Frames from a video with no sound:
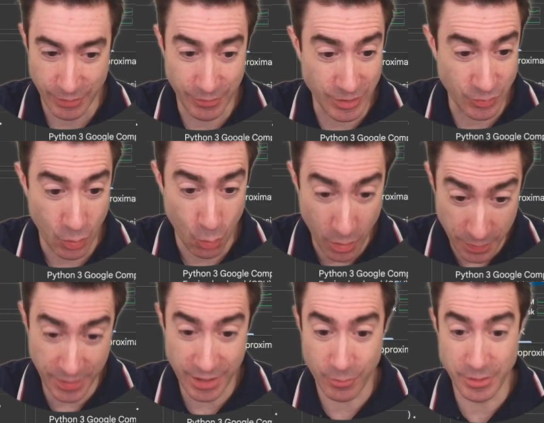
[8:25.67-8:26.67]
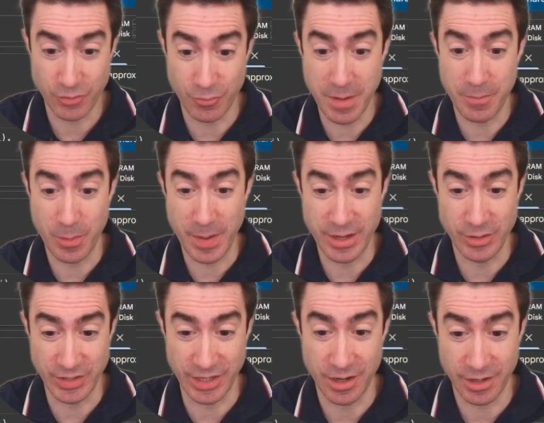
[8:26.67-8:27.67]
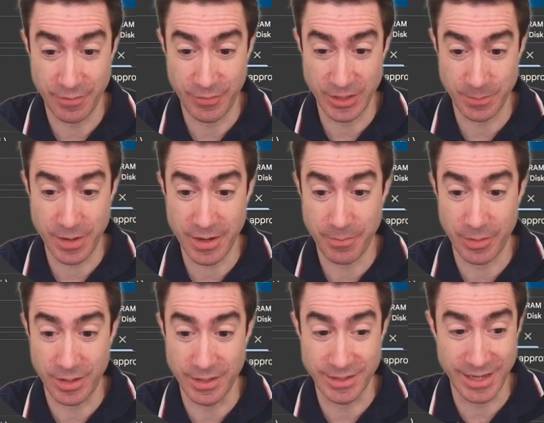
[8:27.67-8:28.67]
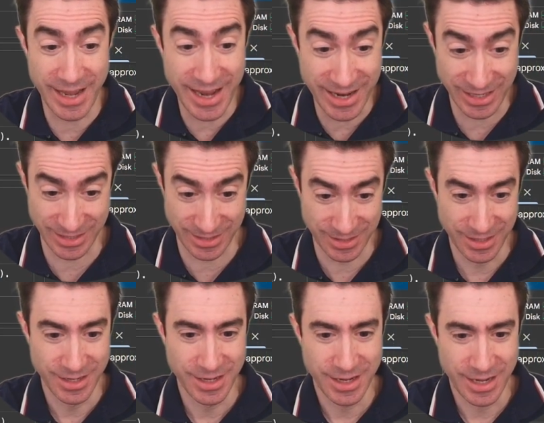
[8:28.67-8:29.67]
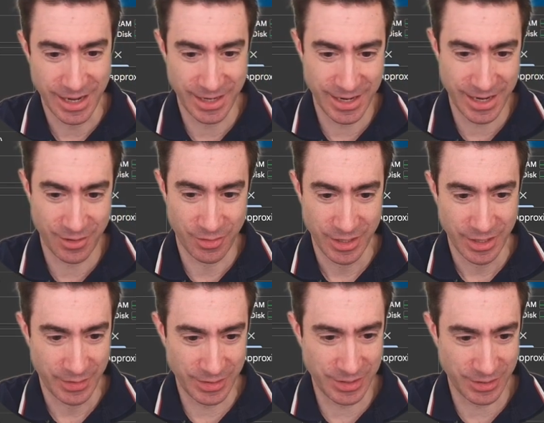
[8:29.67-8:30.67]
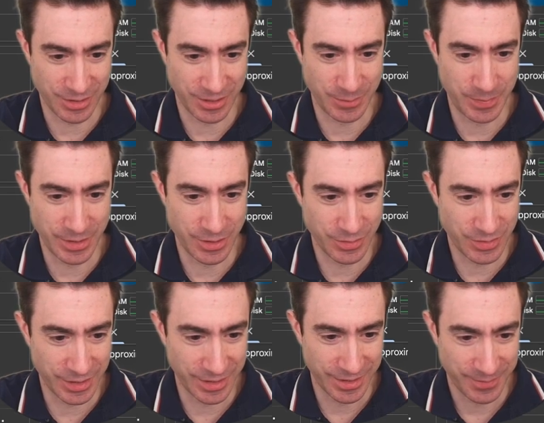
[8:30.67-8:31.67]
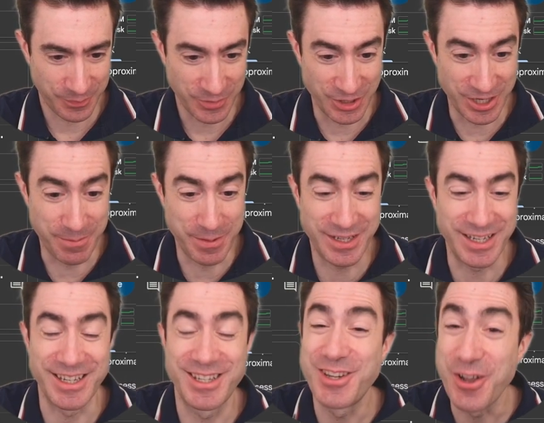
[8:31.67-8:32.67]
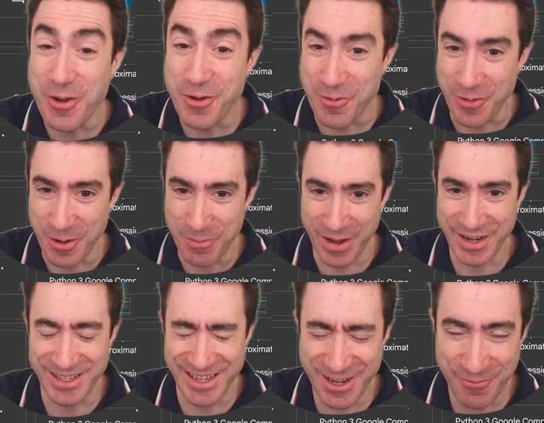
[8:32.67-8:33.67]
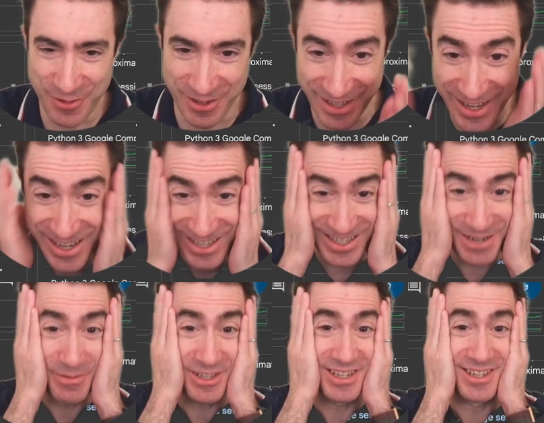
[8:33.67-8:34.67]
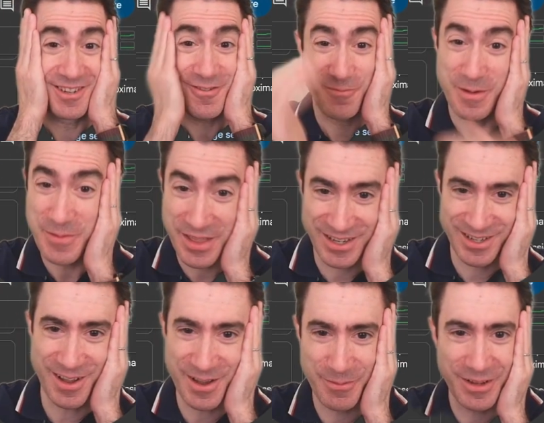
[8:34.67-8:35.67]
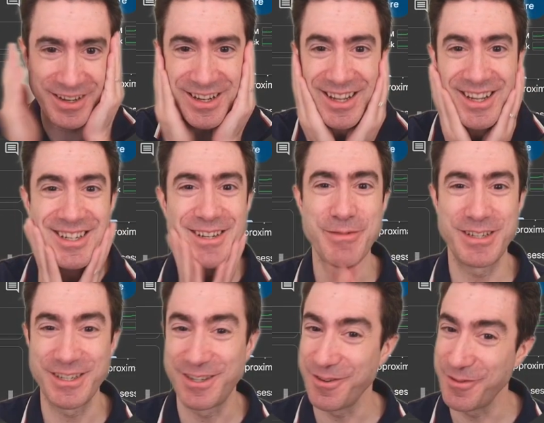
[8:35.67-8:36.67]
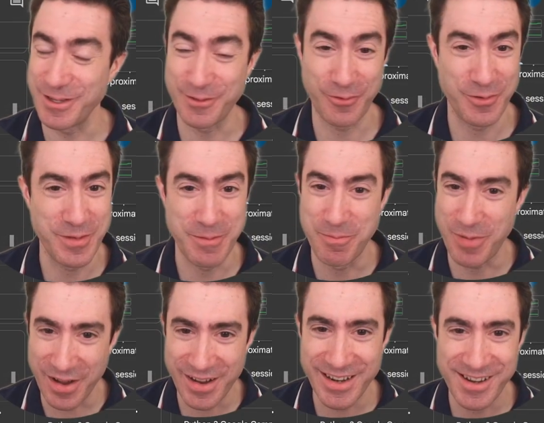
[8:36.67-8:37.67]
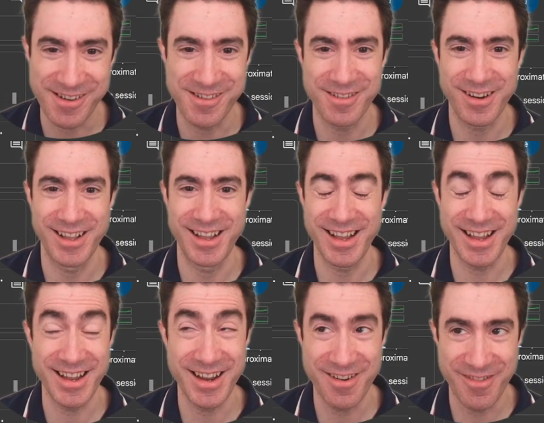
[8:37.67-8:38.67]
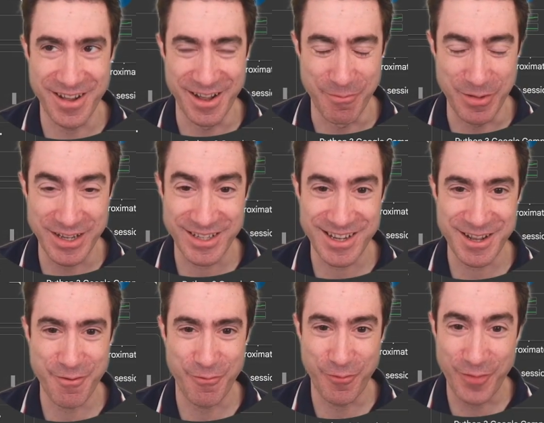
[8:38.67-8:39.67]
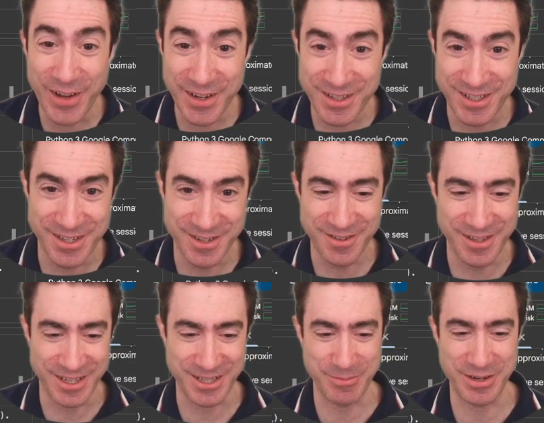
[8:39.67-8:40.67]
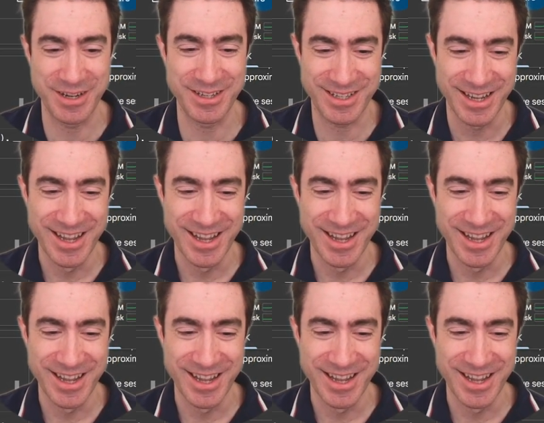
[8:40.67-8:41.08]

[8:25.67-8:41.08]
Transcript: there's one thing I want you to remember about using Hugging Face pipelines, and now this is going to be using GPT-2 by default. GPT-2, remember that timeline? GPT-2 is from a bygone era, but it's kind of fun to do this because